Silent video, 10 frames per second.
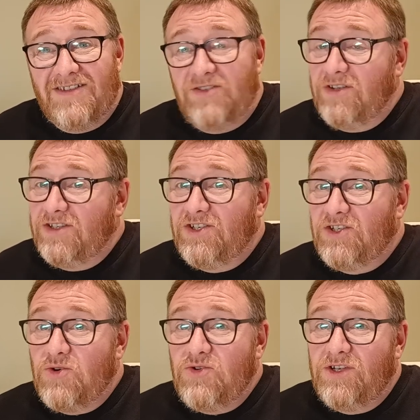So it just
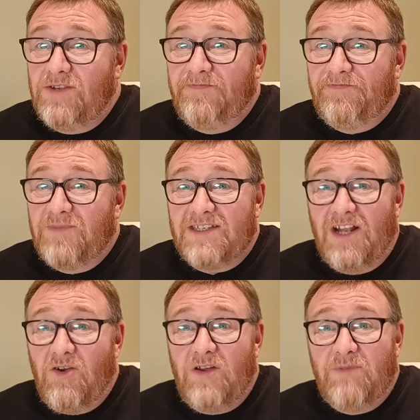shows you there's
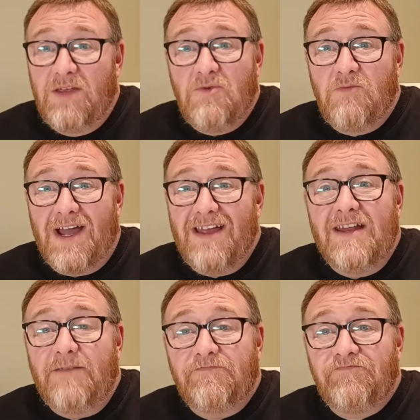a lot of people
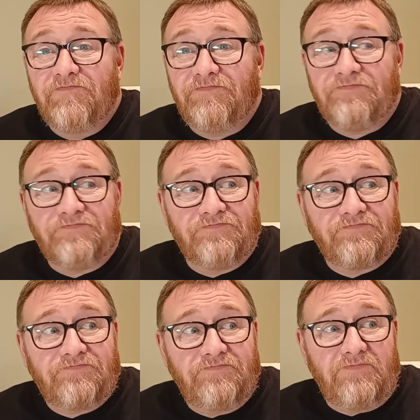buying it.
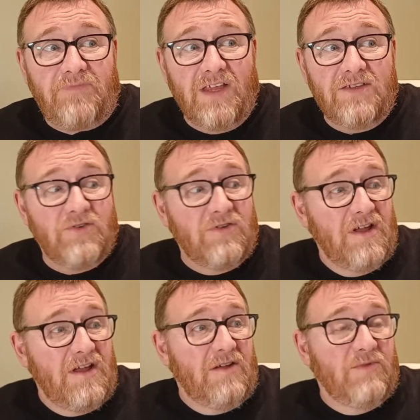
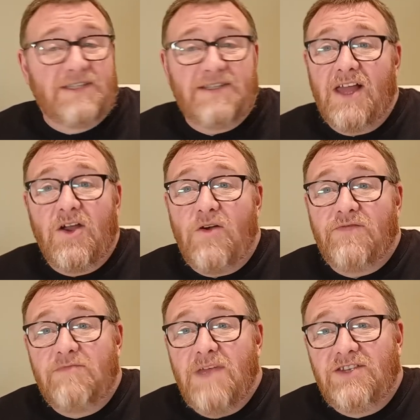So we slag
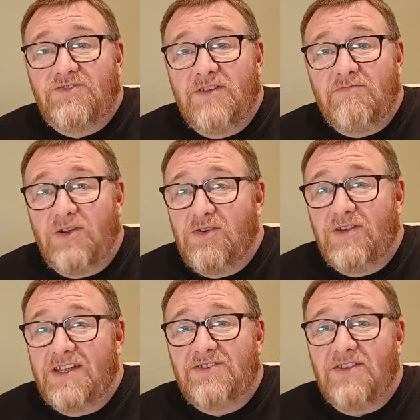off the mainstream
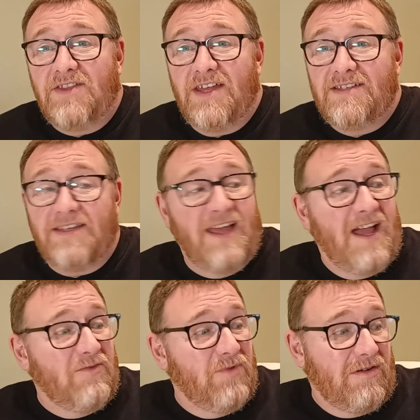breweries and things like that.